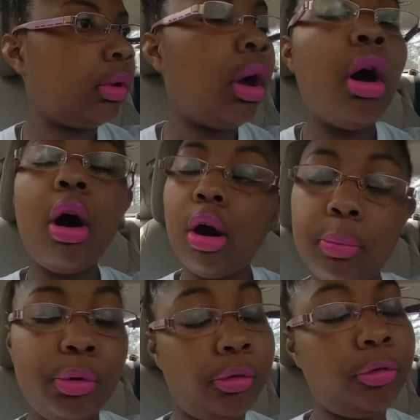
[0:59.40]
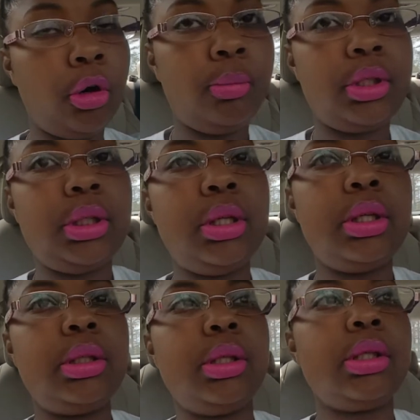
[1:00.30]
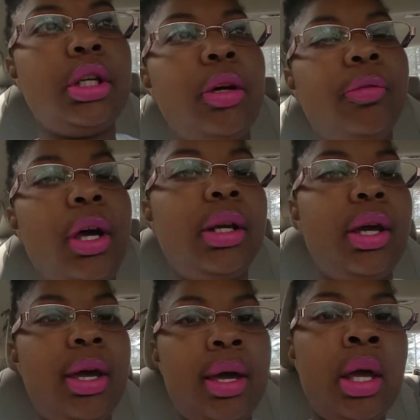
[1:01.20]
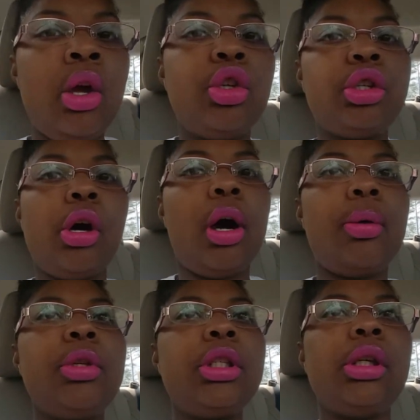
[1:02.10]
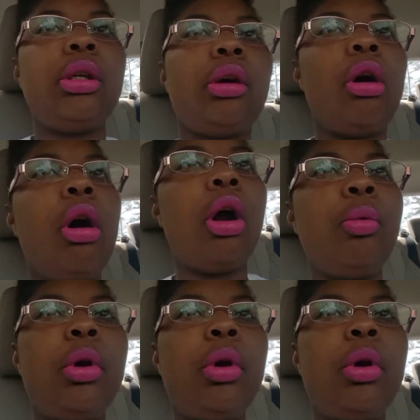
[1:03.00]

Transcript: art performances and stuff like that. So I'm just in the car and we are